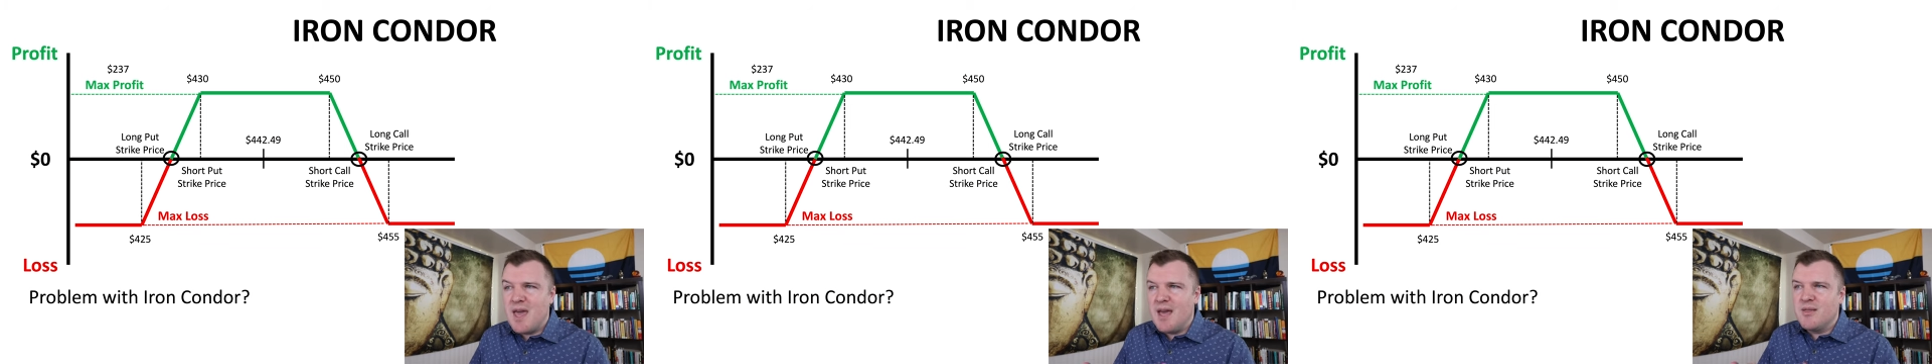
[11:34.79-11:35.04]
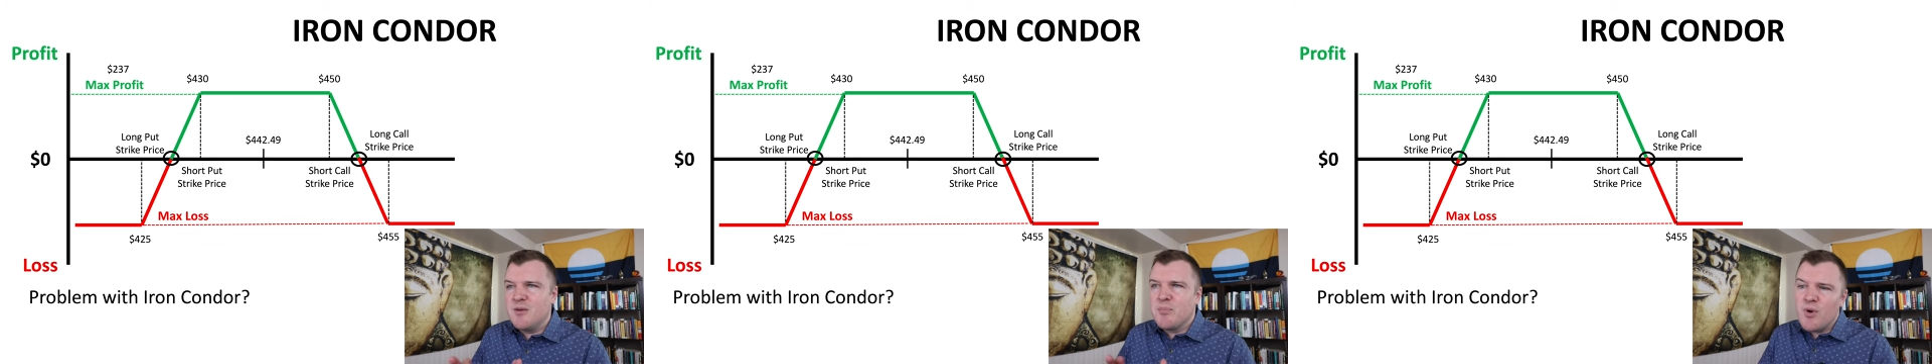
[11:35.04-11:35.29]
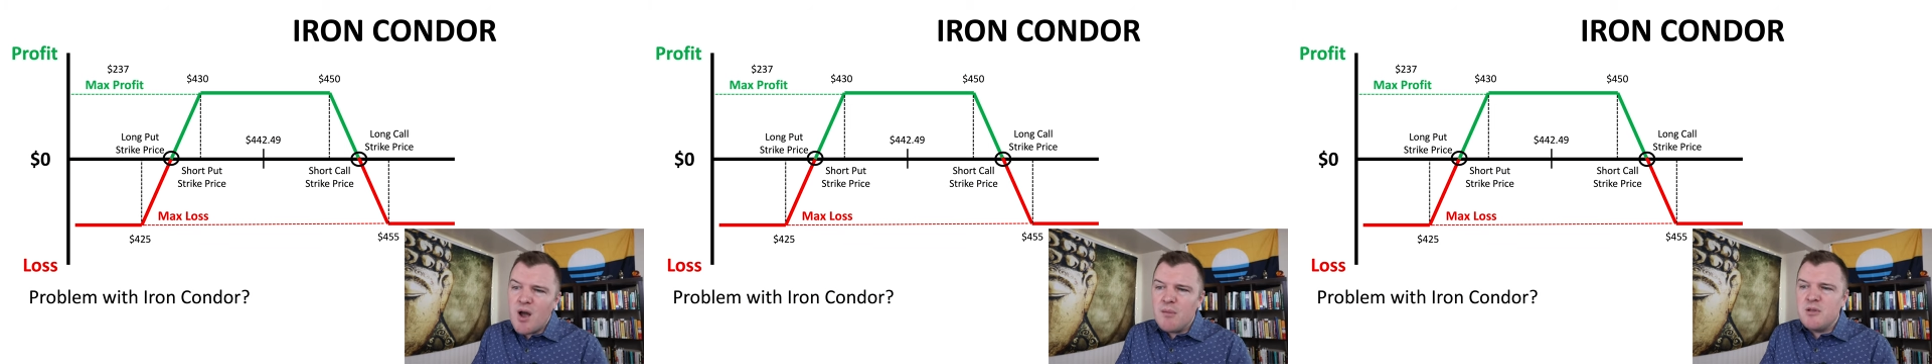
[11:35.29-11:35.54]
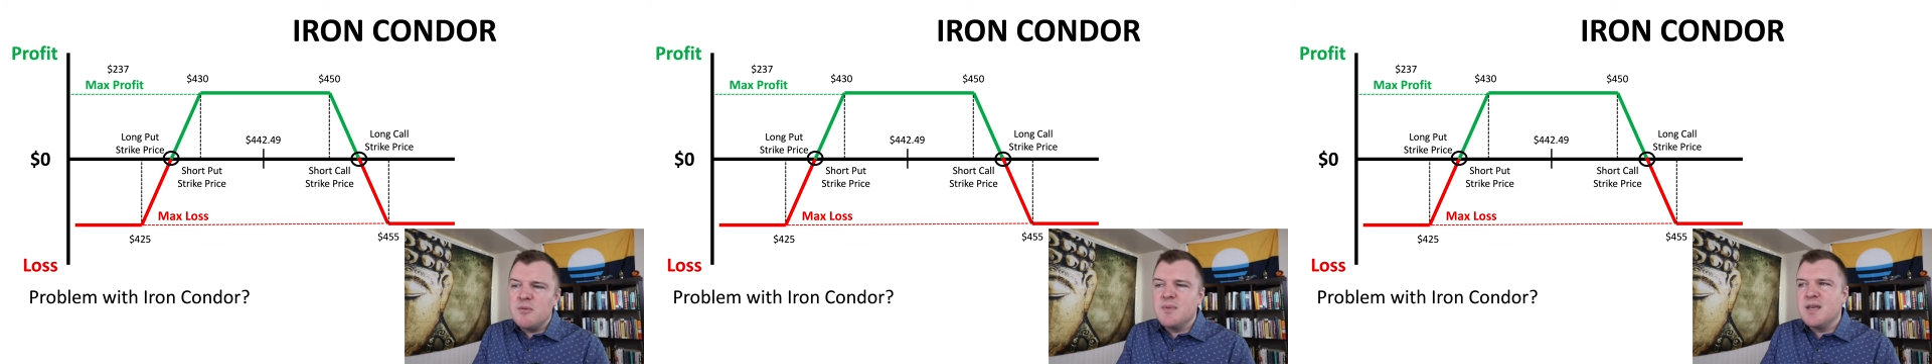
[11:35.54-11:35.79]
And the
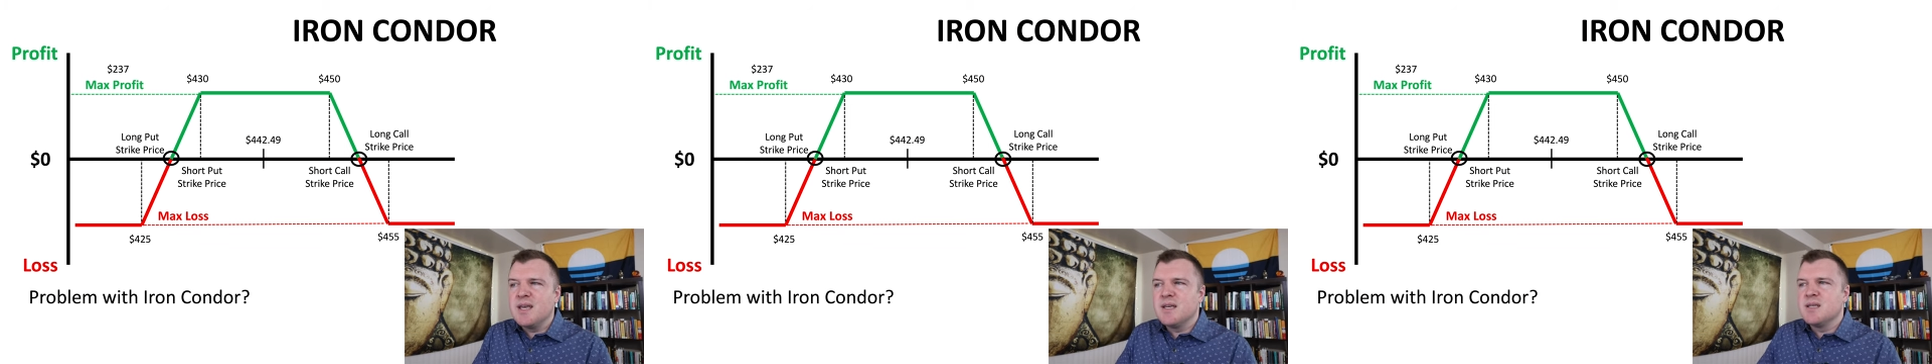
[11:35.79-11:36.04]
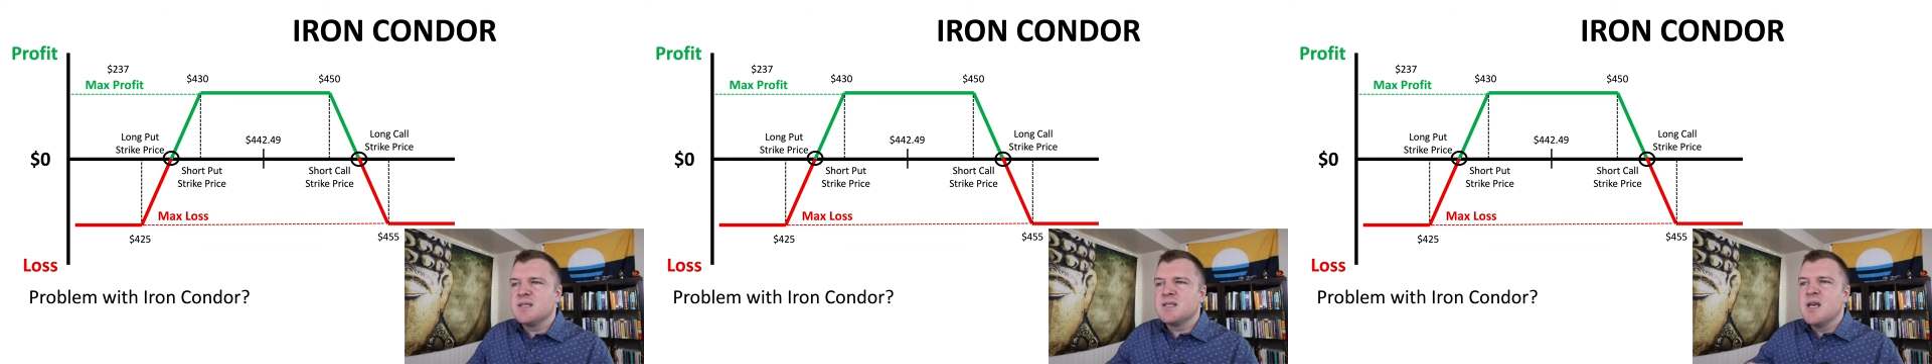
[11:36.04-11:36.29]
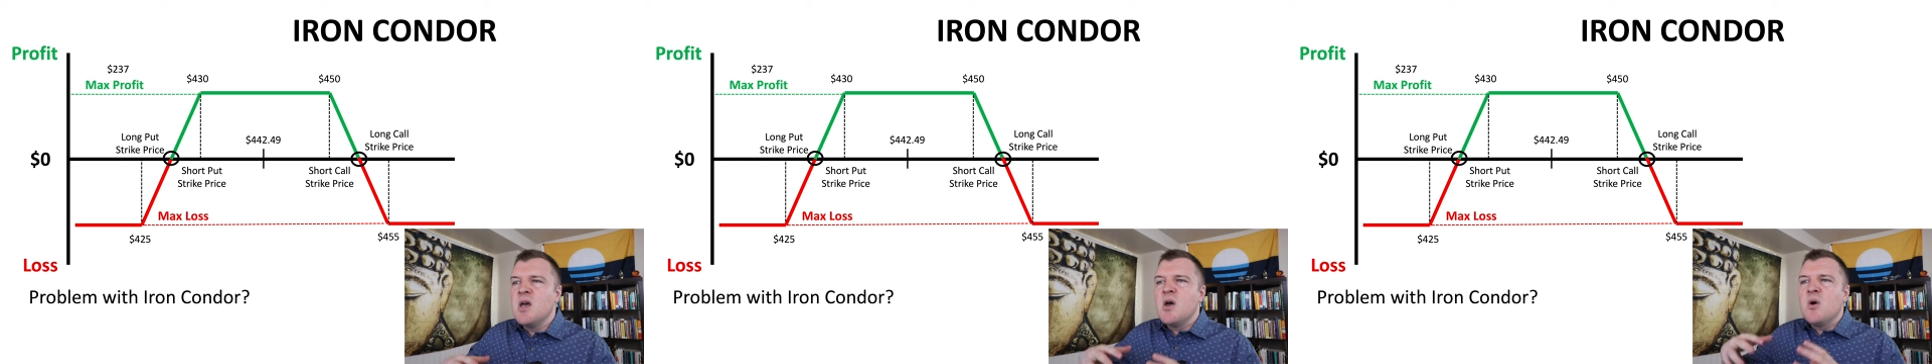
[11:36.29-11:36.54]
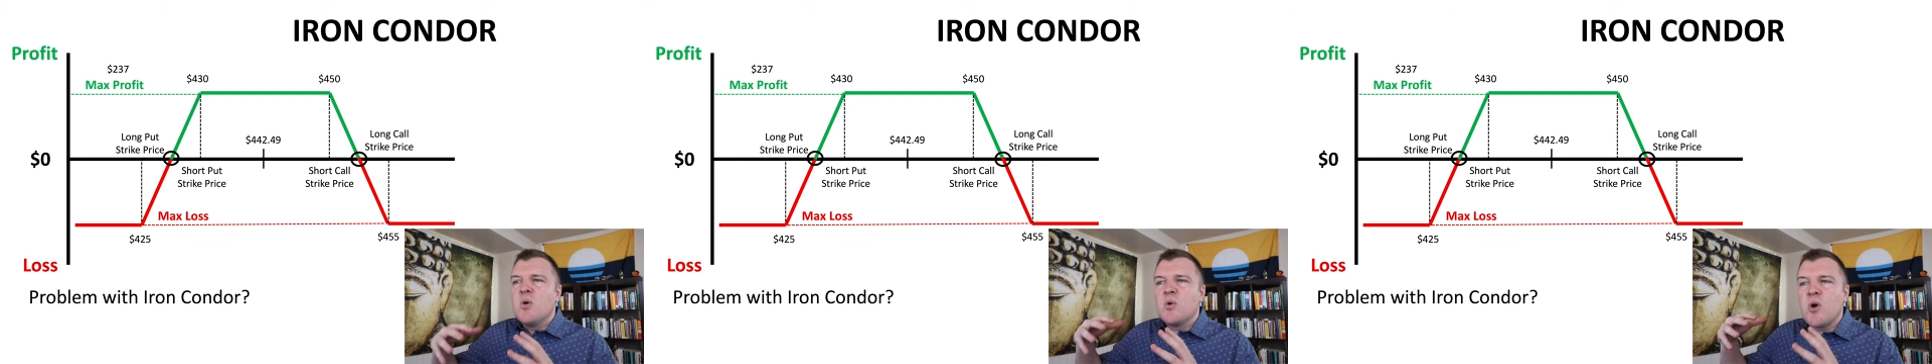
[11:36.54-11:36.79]
problem is
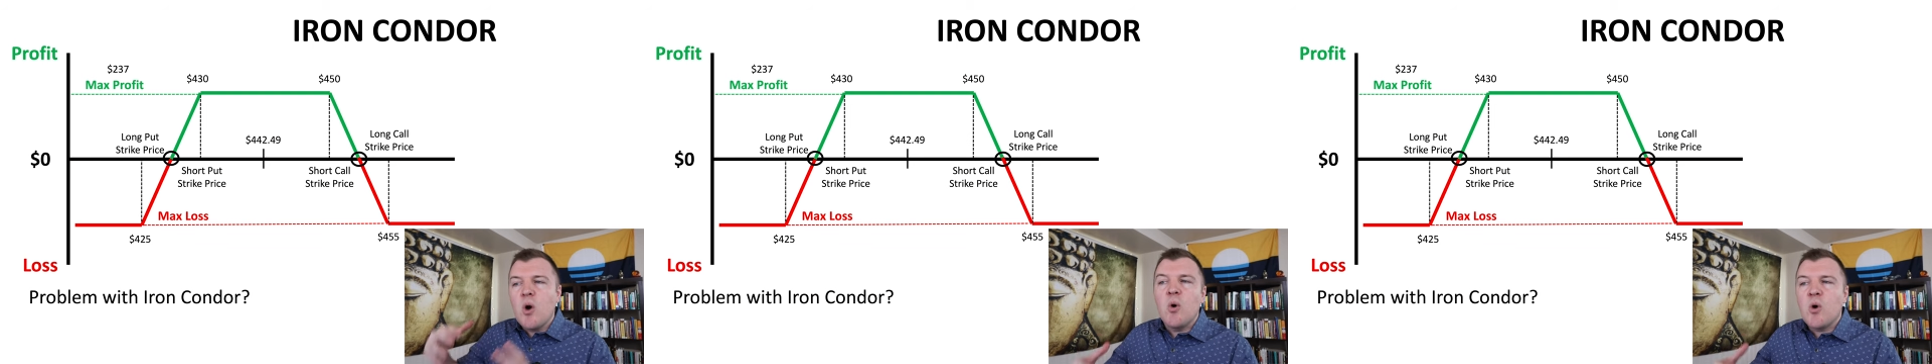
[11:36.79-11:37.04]
go